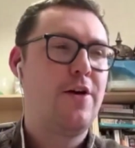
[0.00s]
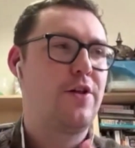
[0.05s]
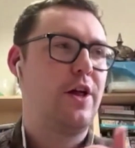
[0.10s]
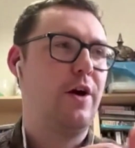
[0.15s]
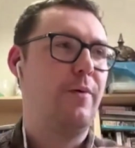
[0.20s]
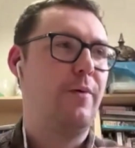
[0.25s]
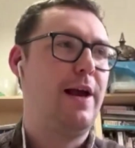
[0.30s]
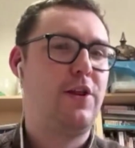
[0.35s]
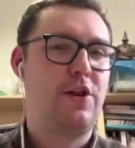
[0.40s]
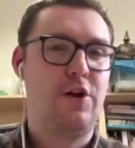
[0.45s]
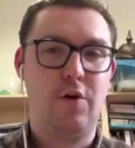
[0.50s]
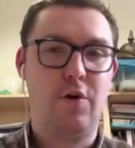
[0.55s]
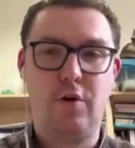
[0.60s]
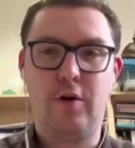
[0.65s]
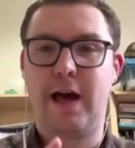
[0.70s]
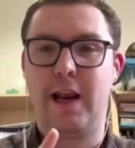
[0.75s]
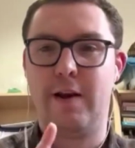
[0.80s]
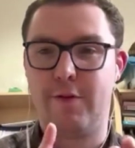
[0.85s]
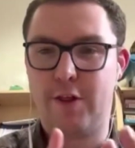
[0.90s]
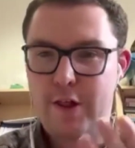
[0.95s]
So it's
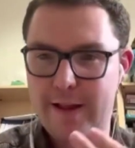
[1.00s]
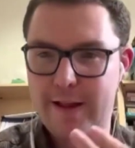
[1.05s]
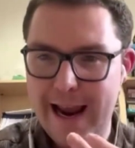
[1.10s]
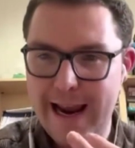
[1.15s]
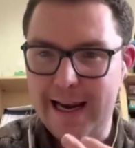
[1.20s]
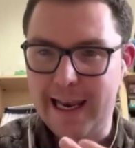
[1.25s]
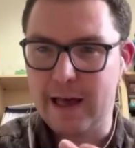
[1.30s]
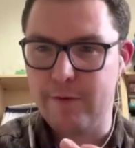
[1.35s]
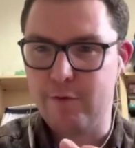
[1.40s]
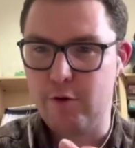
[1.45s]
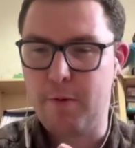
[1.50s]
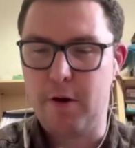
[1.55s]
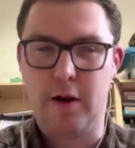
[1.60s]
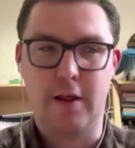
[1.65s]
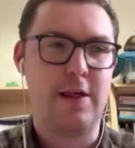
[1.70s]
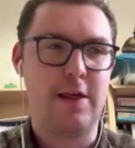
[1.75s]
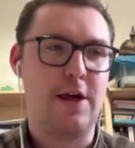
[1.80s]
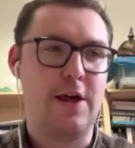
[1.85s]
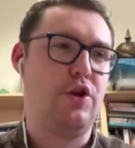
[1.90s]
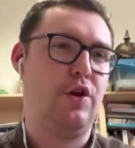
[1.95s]
your kind of state level
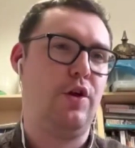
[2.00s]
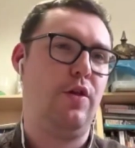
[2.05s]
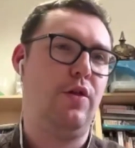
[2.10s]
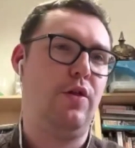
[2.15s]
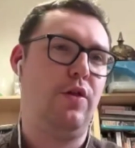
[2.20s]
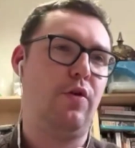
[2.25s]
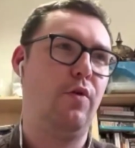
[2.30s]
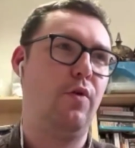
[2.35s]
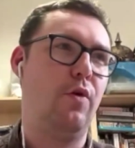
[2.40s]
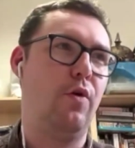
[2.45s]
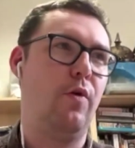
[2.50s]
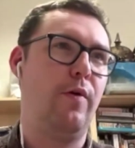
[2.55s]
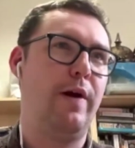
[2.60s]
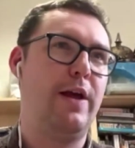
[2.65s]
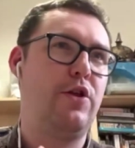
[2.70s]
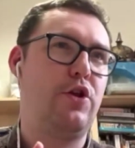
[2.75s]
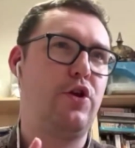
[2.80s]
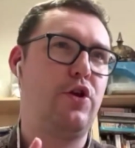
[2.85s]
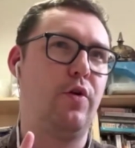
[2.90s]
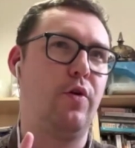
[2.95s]
politicians,
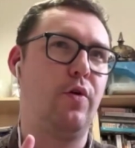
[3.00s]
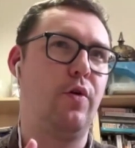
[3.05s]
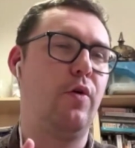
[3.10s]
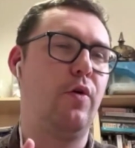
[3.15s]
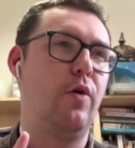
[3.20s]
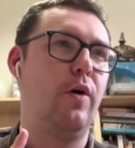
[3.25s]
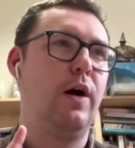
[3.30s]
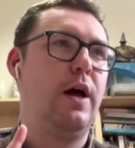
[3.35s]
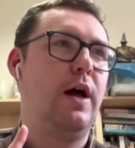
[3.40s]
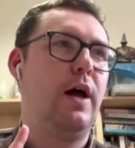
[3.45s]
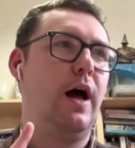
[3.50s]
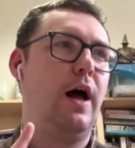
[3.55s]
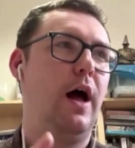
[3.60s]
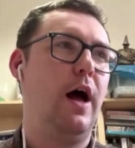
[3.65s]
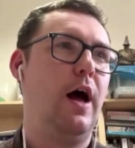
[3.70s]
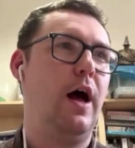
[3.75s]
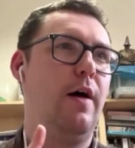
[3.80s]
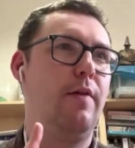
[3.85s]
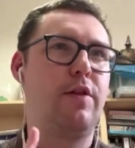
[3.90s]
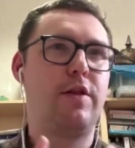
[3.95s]
or it's your
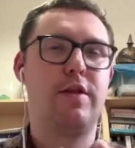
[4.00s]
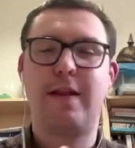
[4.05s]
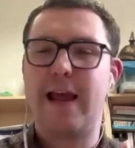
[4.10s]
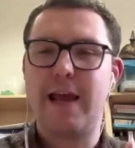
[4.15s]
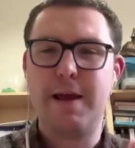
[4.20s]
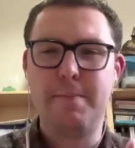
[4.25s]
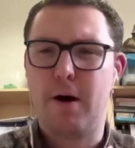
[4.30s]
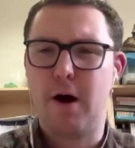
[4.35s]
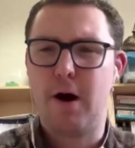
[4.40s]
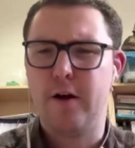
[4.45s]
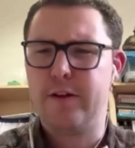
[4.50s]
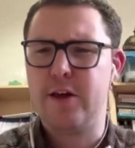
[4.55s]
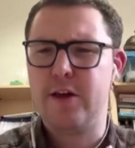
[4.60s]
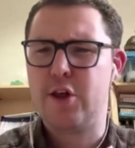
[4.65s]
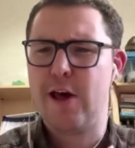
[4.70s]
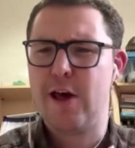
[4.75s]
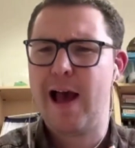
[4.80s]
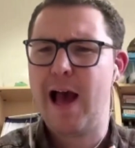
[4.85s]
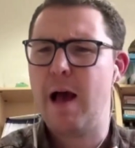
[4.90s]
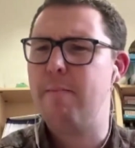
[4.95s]
state
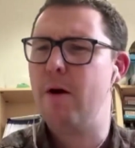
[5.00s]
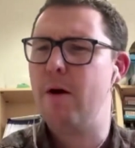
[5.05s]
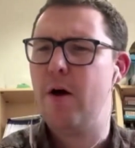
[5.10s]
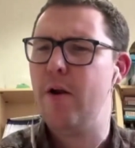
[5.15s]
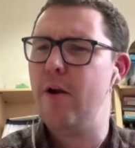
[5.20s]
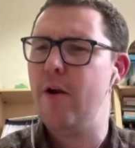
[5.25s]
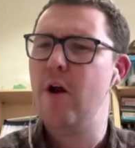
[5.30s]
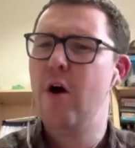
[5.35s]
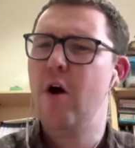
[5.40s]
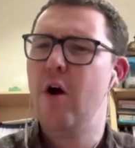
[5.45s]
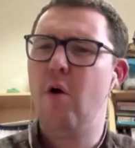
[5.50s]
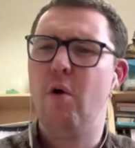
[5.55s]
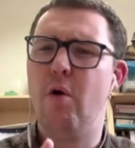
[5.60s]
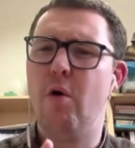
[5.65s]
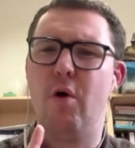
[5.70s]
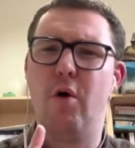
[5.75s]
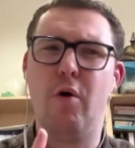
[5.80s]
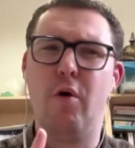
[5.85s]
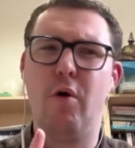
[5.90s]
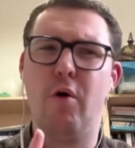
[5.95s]
party chairman,
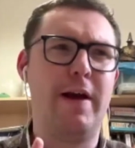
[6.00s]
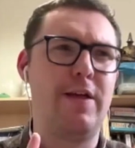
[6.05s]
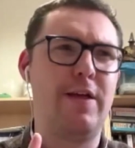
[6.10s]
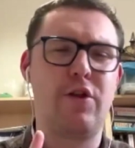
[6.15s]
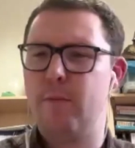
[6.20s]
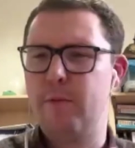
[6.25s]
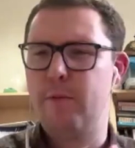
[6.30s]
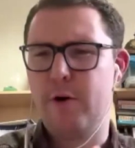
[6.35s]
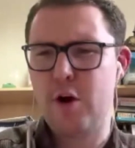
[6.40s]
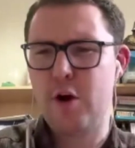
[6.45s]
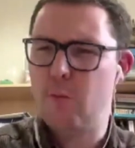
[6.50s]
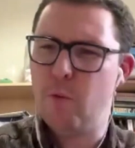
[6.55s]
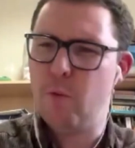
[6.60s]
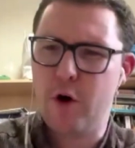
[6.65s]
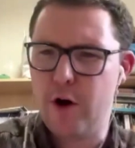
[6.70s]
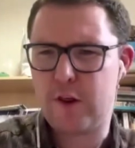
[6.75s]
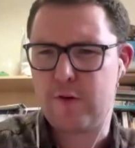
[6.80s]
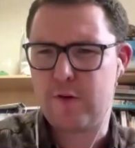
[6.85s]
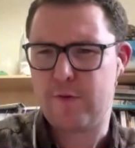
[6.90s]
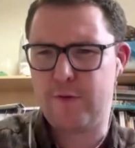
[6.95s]
or it's someone who
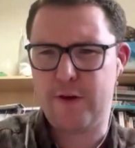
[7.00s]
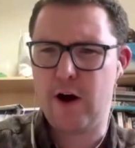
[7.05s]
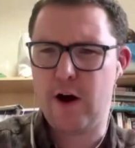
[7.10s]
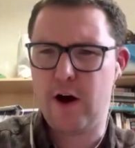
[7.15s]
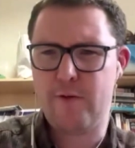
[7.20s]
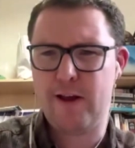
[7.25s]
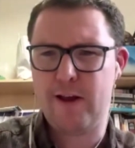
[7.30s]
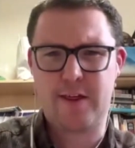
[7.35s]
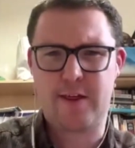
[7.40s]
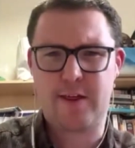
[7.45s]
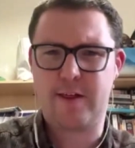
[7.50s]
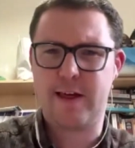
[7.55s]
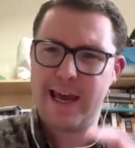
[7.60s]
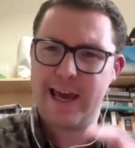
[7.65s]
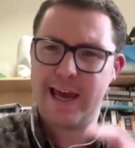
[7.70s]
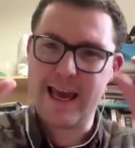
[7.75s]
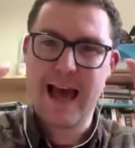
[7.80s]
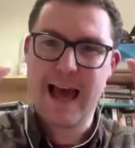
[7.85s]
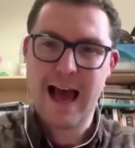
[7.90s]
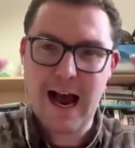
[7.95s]
works for the
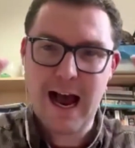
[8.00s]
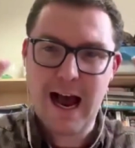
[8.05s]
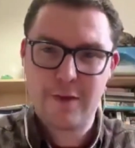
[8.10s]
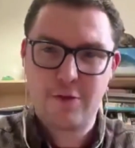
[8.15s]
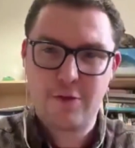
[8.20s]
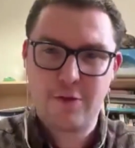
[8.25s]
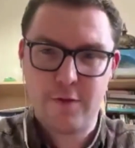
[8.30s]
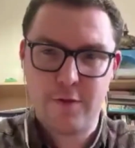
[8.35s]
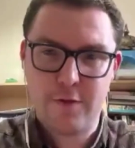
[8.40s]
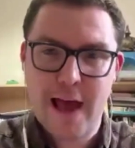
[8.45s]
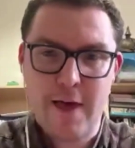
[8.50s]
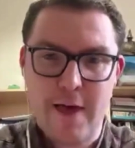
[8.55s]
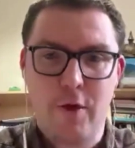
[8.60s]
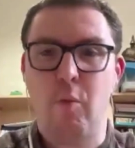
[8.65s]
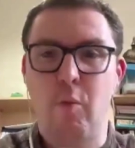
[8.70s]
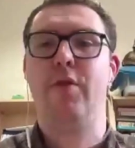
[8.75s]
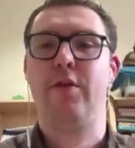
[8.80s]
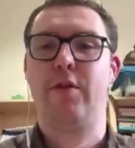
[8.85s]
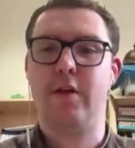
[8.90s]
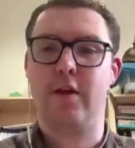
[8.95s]
RNC. I think they're the
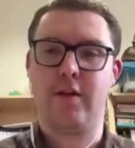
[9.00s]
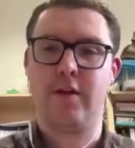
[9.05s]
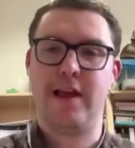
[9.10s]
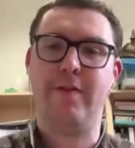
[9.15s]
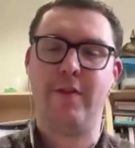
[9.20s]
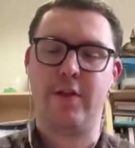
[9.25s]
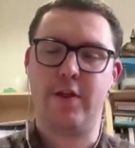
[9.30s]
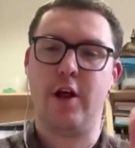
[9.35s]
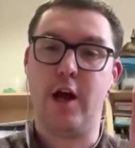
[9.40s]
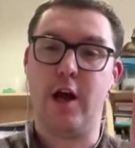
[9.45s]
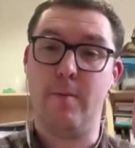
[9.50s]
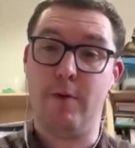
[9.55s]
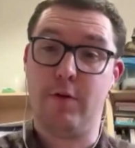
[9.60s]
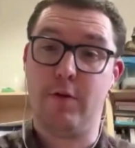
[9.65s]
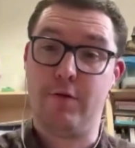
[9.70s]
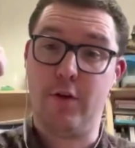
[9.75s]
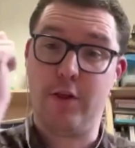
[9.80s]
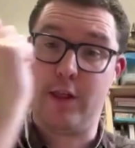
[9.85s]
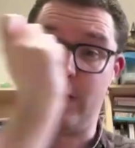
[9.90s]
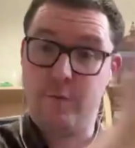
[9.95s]
ones that set the
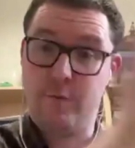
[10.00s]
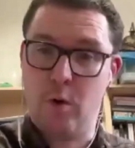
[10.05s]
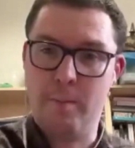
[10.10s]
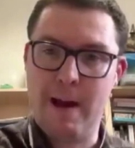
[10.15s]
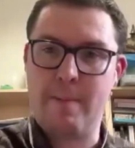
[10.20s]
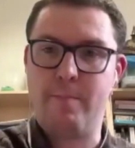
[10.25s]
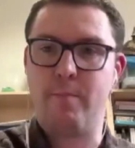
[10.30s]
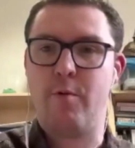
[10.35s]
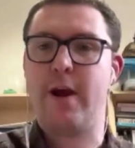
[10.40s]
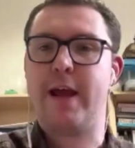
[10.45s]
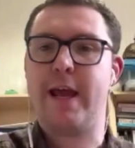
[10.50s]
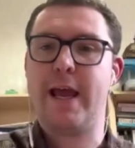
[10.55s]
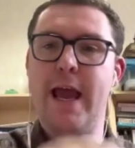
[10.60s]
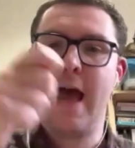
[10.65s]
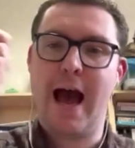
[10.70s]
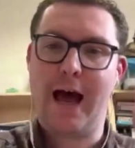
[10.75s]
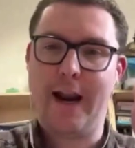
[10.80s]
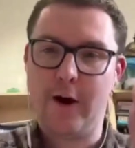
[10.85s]
terms for Civil War memory.